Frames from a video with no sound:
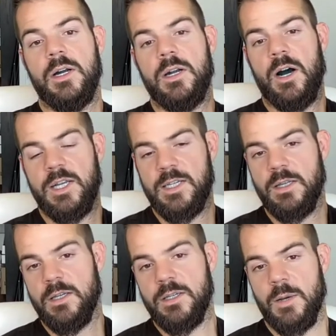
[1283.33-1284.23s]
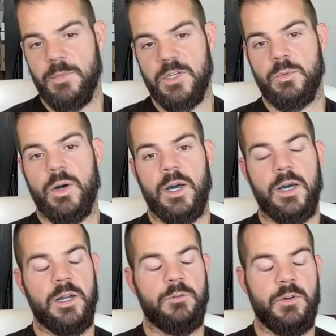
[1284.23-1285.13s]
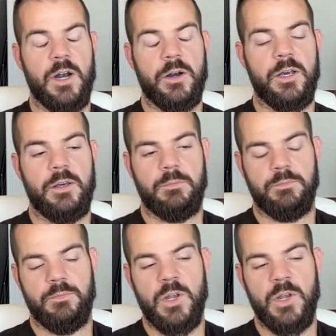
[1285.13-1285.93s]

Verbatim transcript: Mm-hmm. Now I set this up this way in a very,